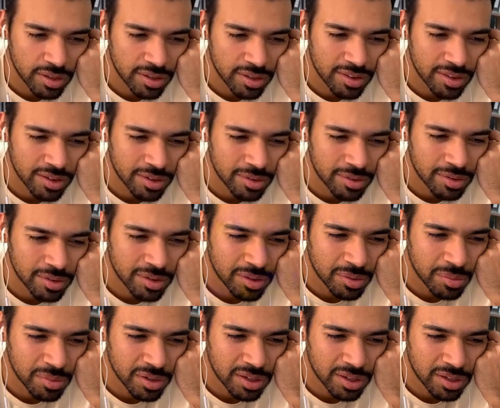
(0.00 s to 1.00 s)
it's a good
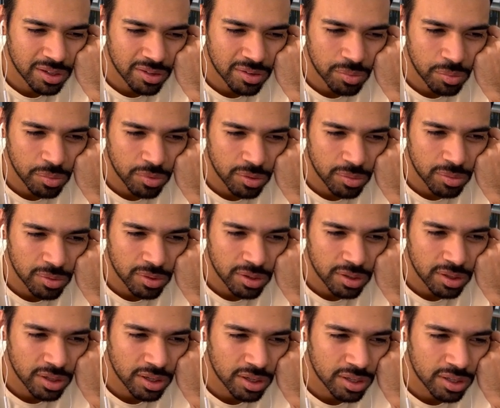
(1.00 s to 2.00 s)
thing, because
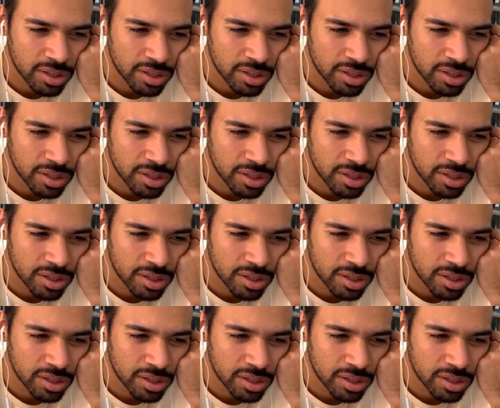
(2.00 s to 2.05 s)
probably